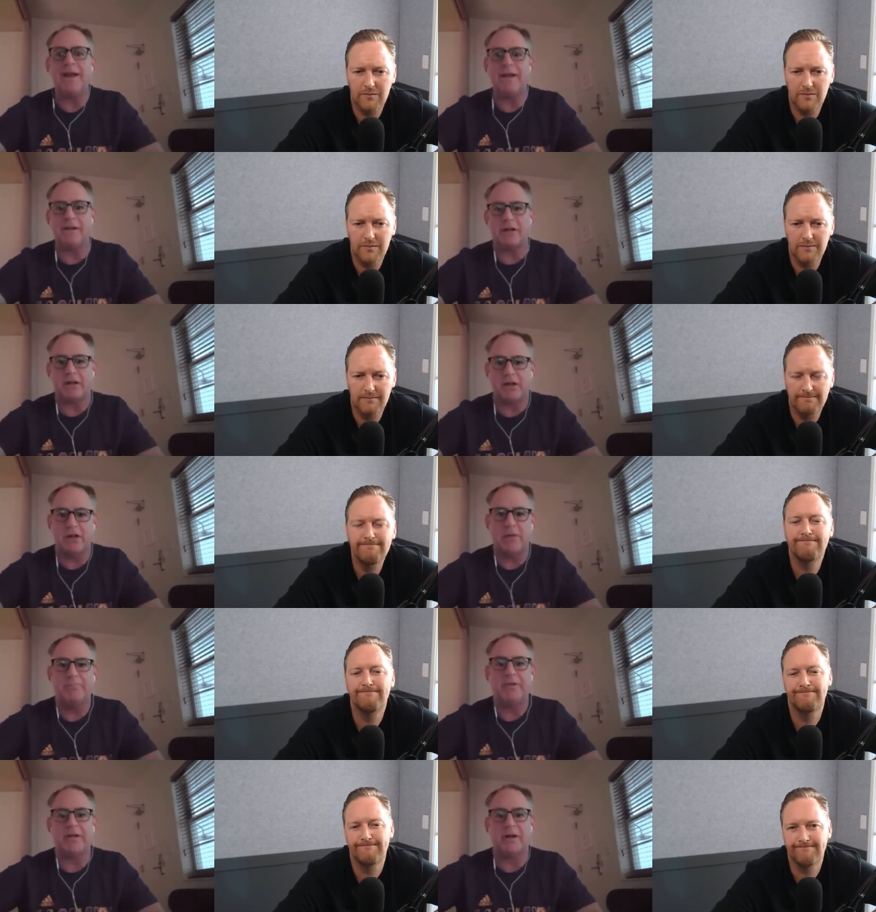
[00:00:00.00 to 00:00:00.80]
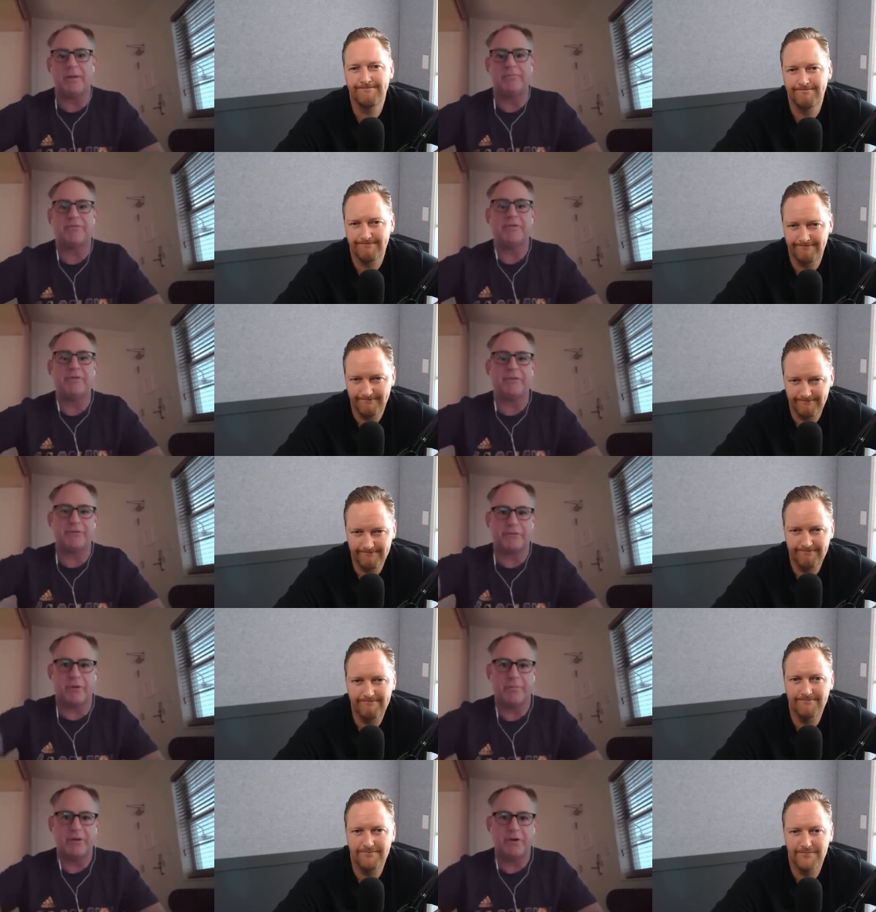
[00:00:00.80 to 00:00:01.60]
Speaker 1: and then the club becomes the
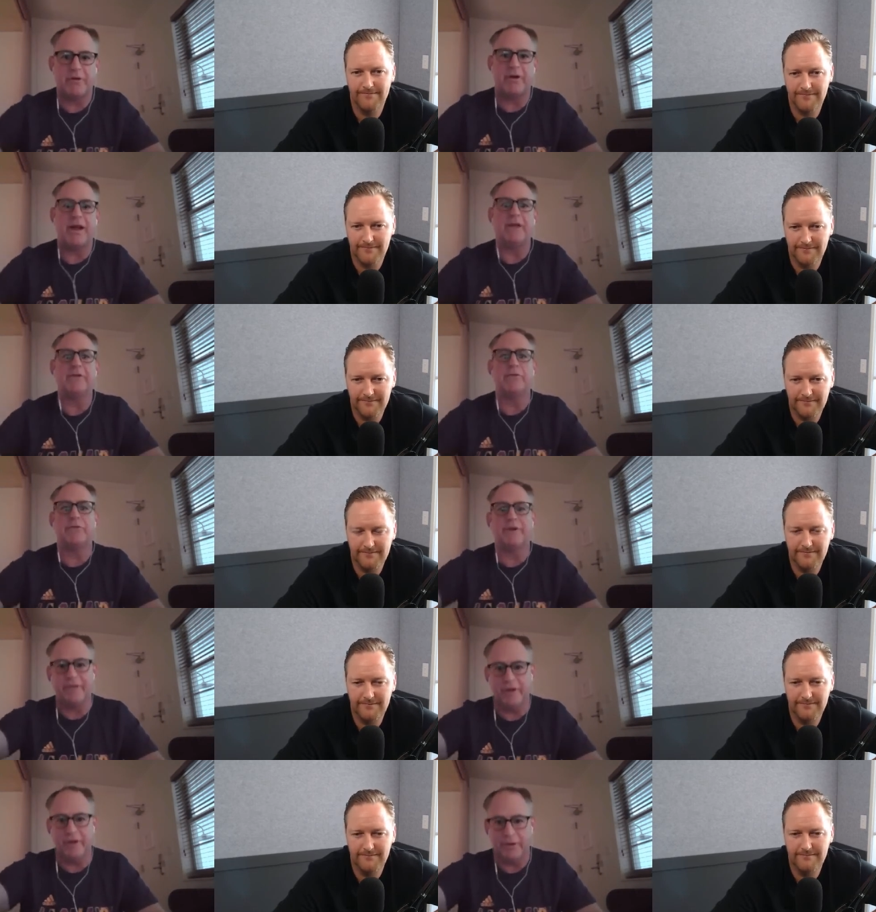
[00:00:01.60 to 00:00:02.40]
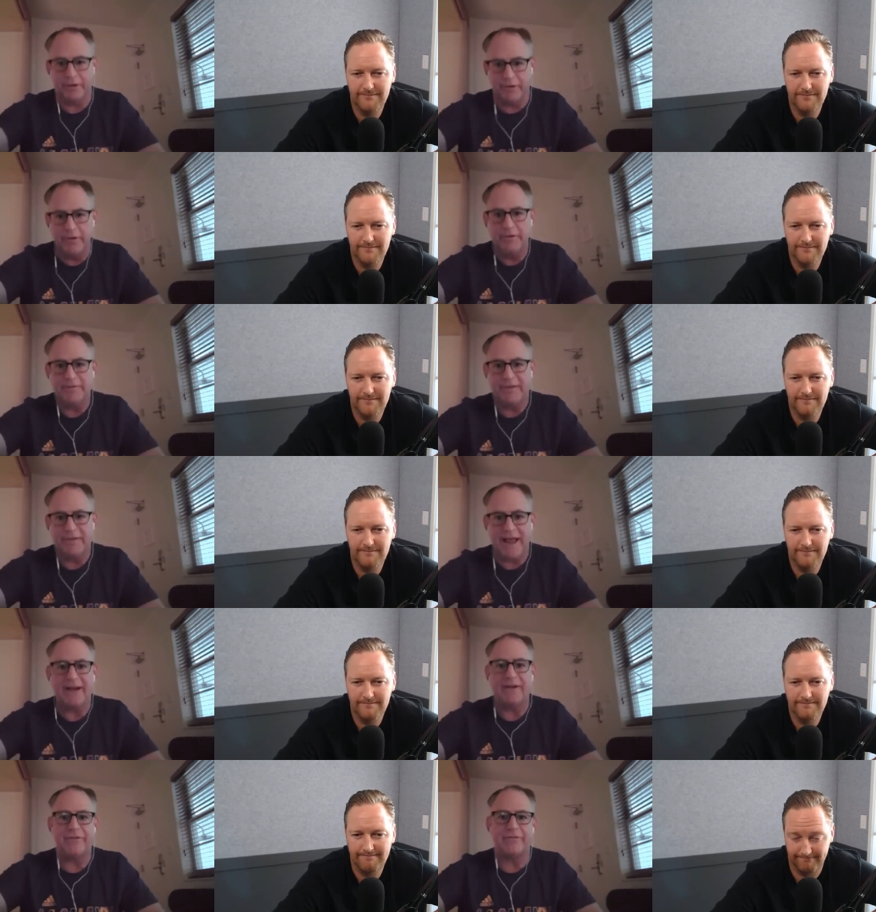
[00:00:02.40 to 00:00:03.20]
distributor and the retailer
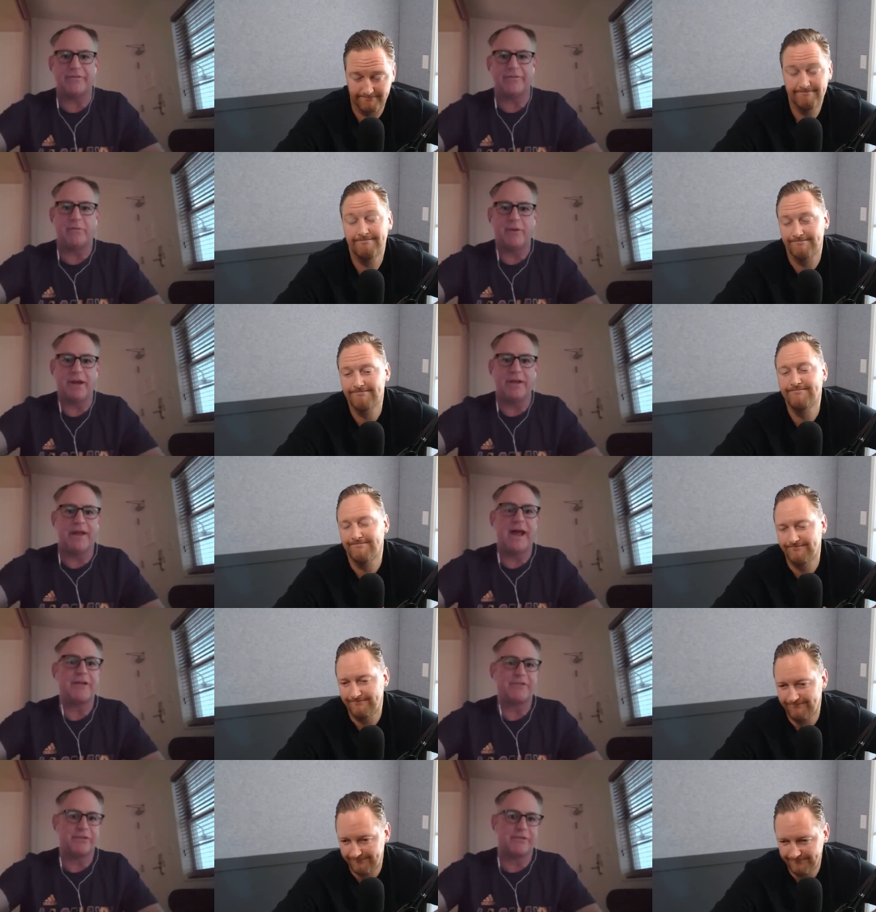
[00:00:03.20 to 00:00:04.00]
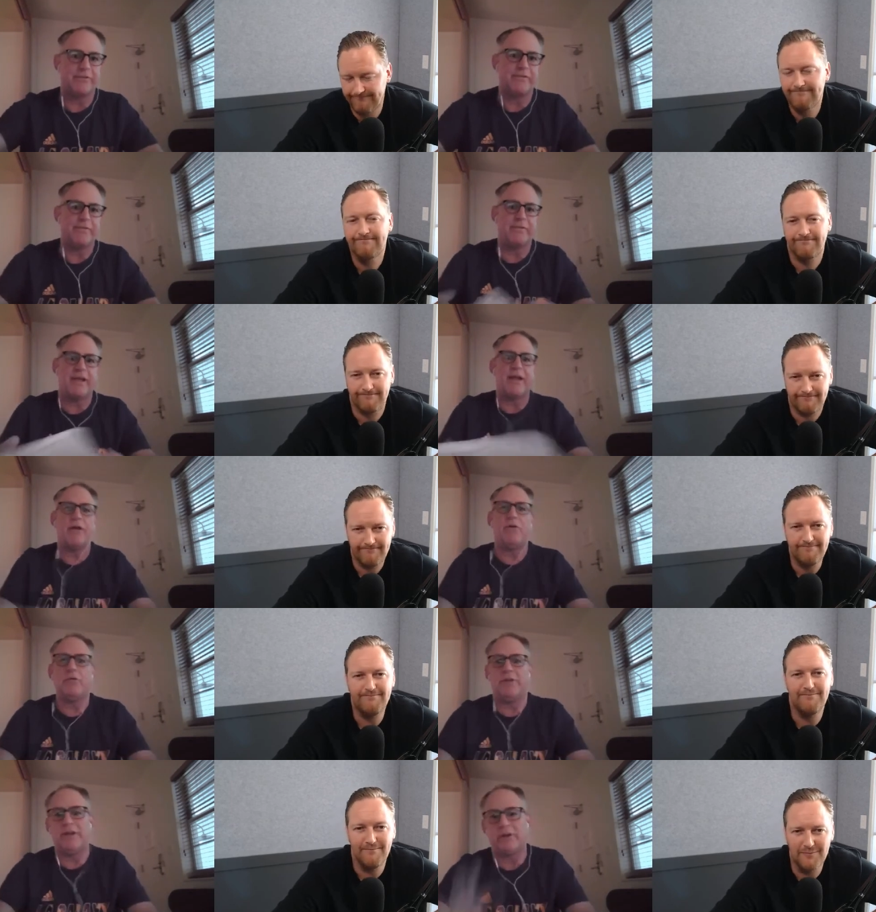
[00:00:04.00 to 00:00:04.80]
that is the way that should
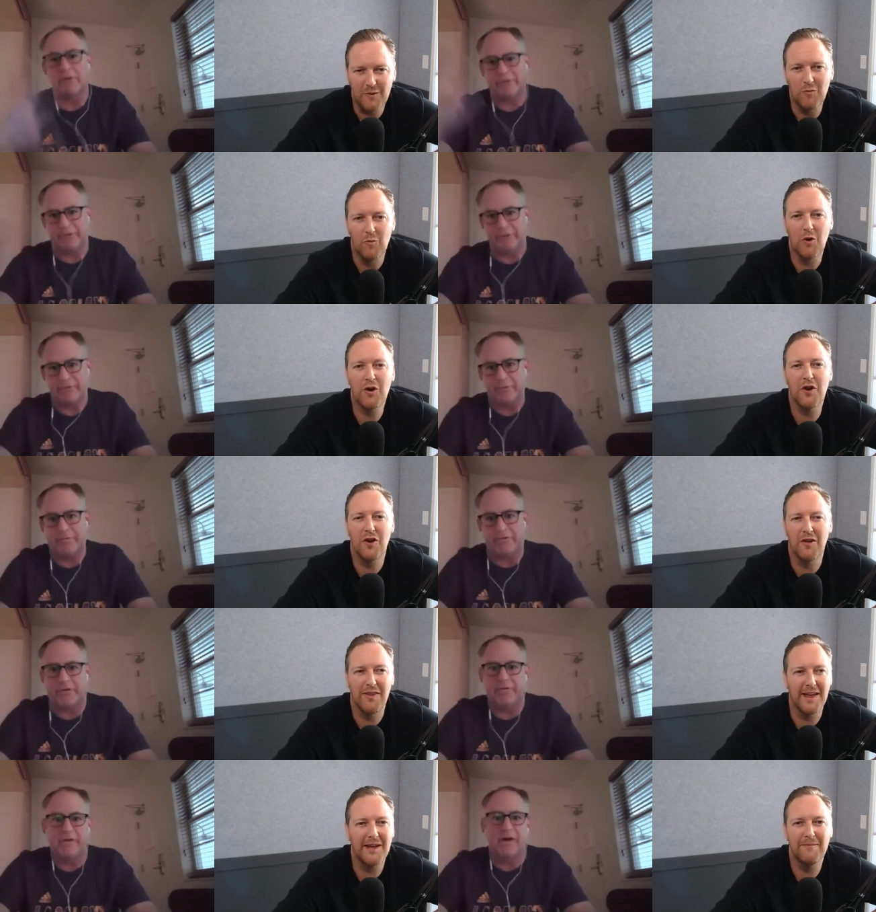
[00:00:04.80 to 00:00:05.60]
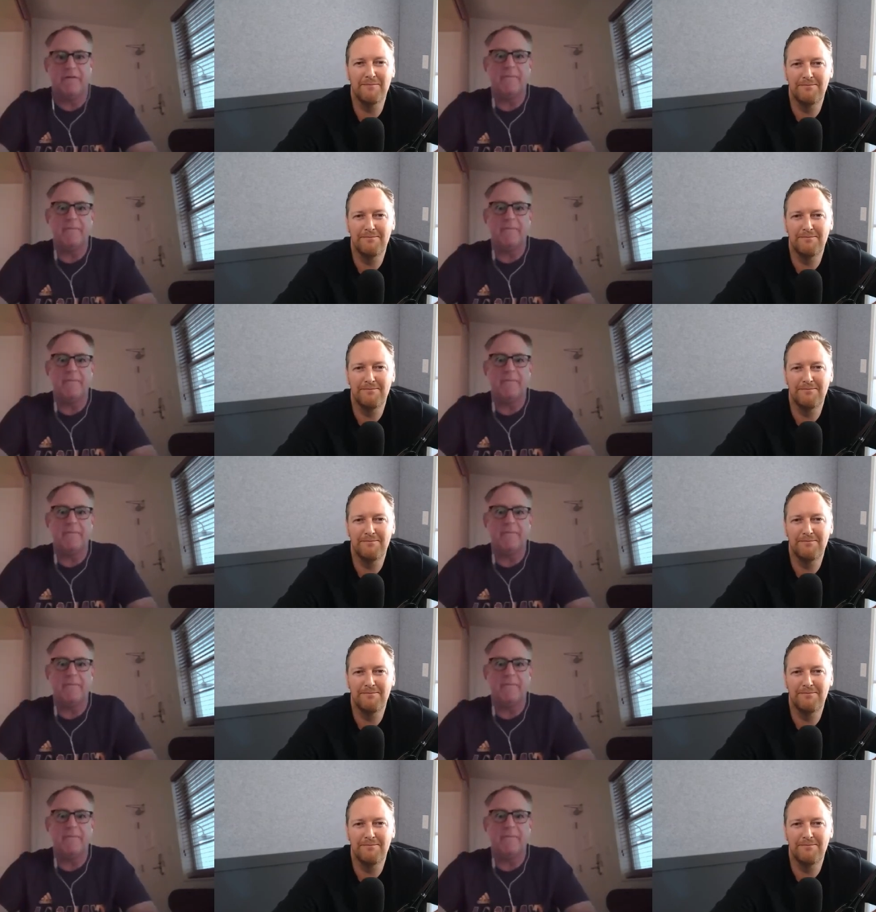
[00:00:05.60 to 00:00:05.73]
that whole ecosystem. Working on that.